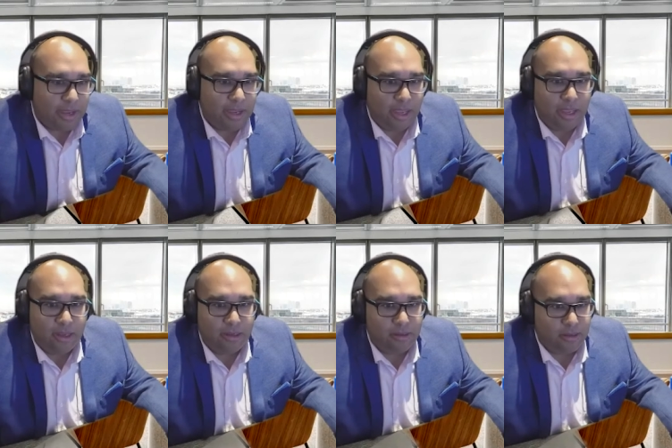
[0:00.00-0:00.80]

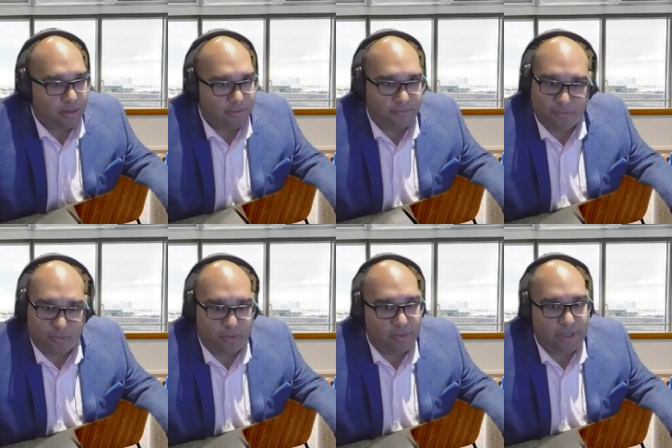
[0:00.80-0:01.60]
and uh, the
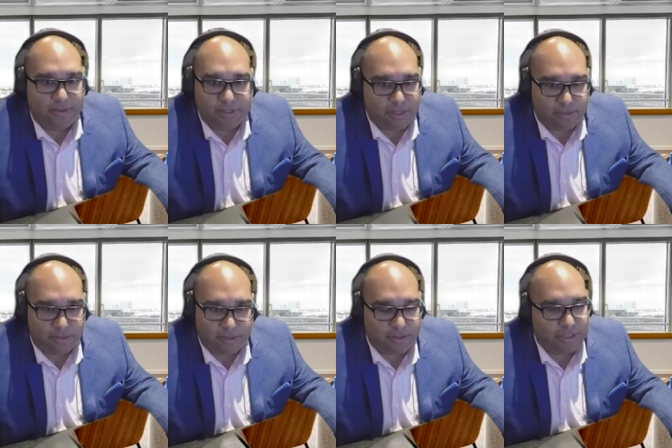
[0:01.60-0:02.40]
full life cycle
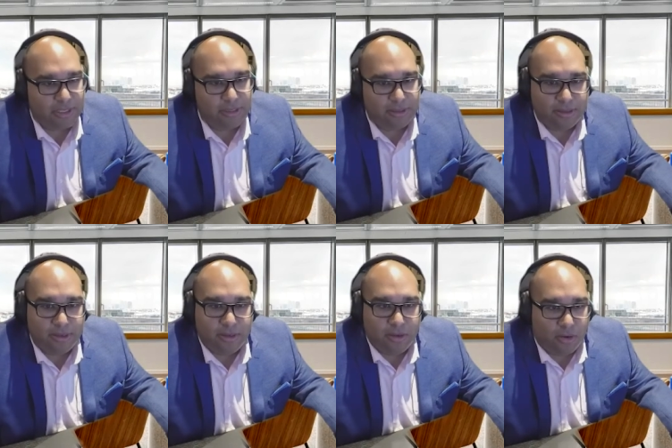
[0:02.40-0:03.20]
and understanding
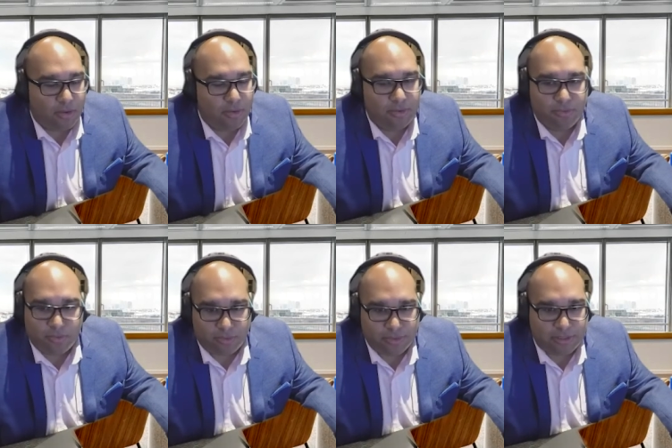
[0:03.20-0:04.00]
all the
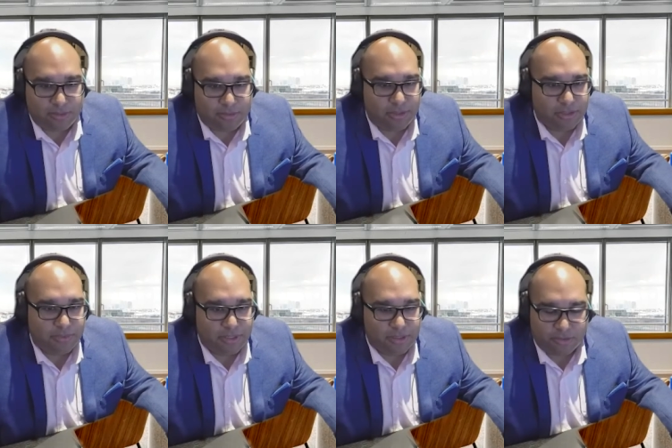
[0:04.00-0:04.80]
roles that the project
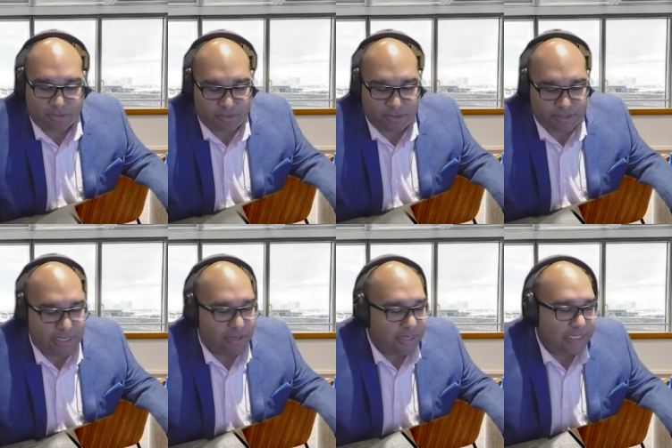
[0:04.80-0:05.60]
manager, all the
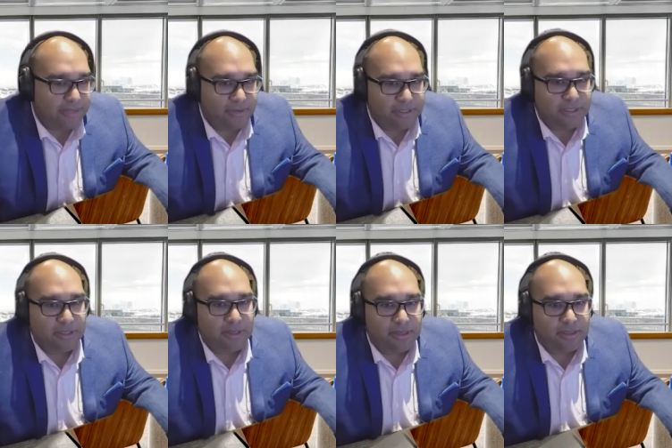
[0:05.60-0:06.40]
standard activities that
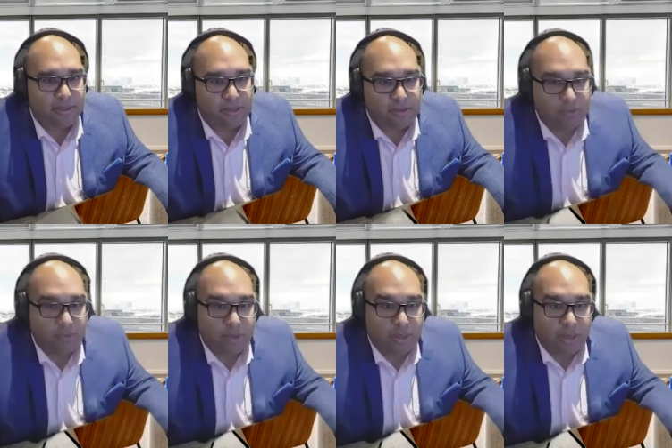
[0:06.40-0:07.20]
they had to do.
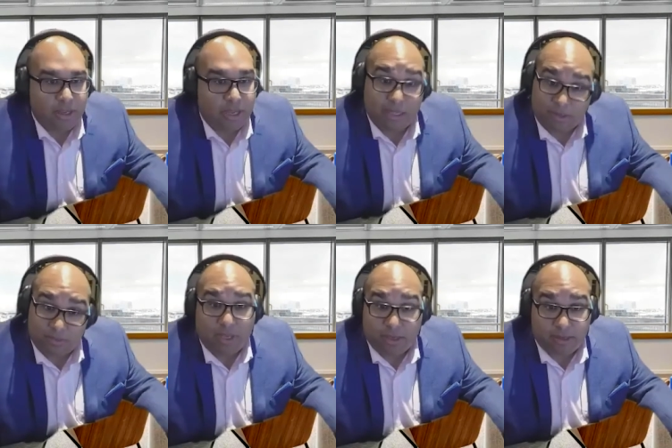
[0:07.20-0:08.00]
And then
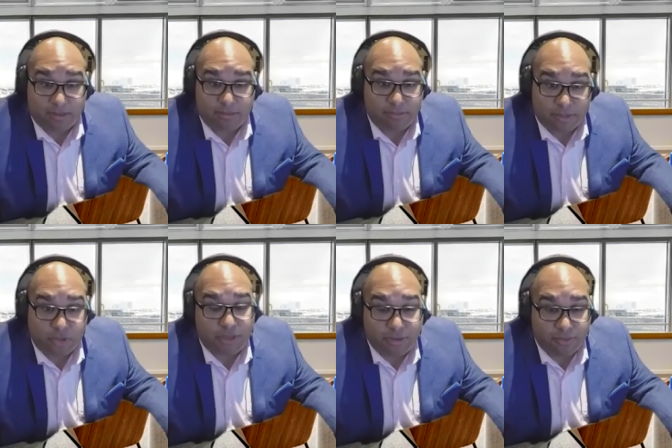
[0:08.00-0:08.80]
we had a
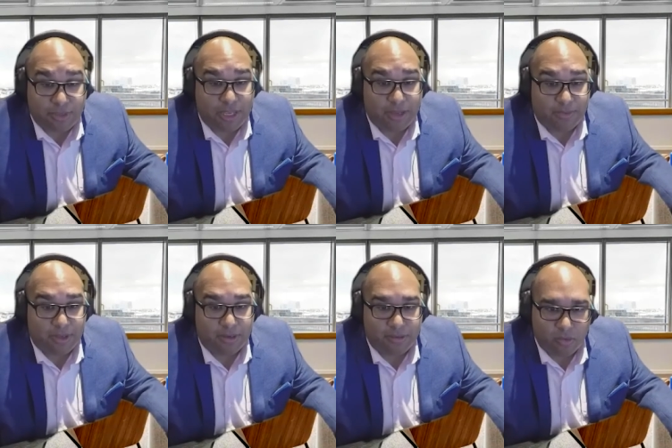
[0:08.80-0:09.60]
trainer who came
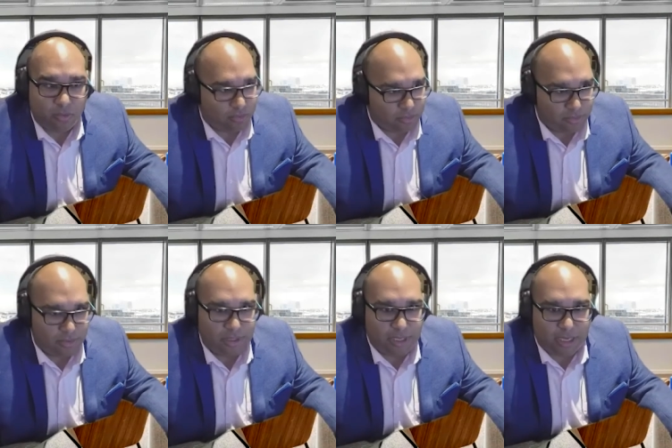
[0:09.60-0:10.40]
in who
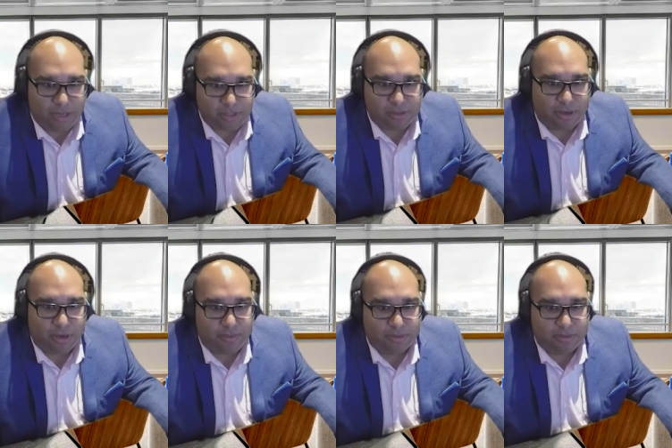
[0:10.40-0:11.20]
only came to
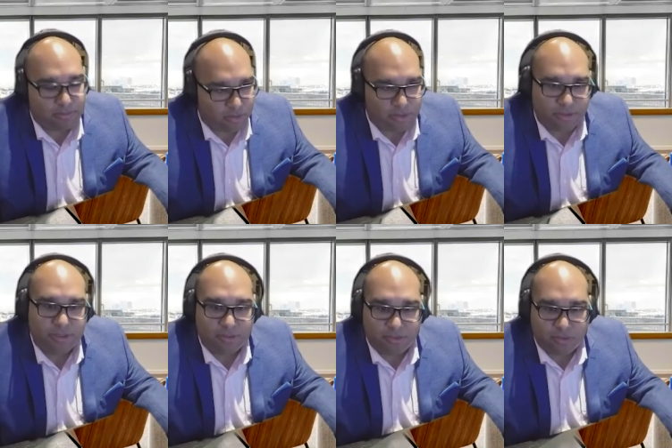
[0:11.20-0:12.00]
talk about, well, here's a
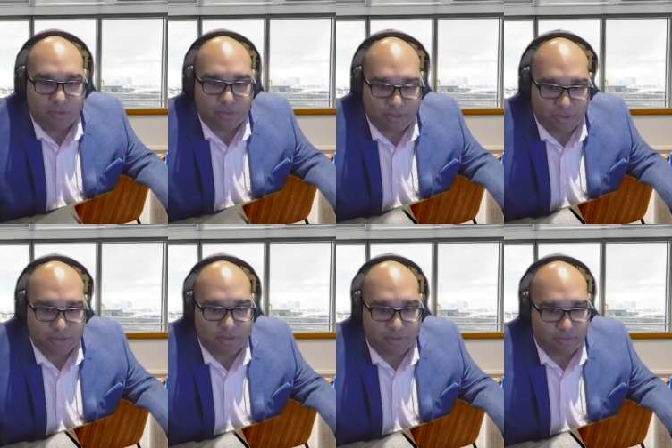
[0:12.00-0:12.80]
new tool.
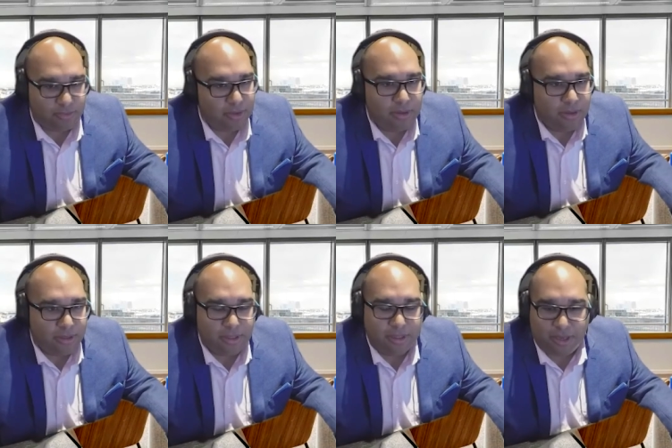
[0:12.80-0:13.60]
Here's how you
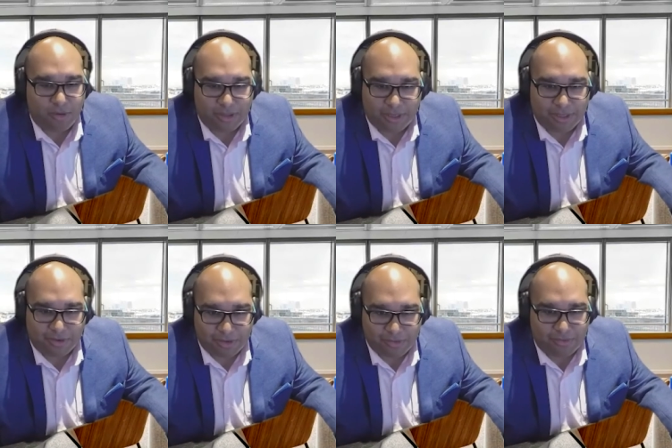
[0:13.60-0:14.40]
click here, click there,
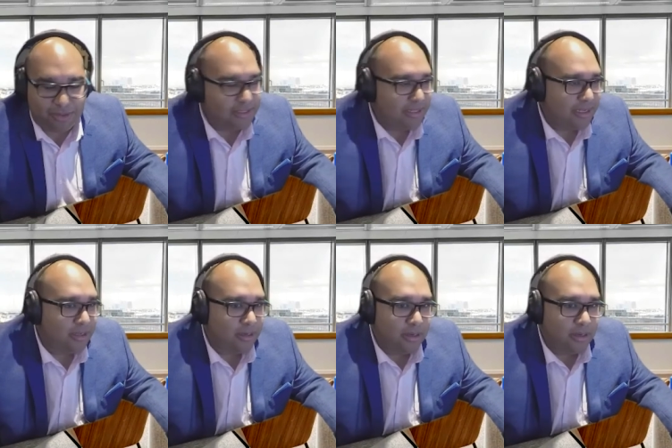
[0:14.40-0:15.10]
and do this and that.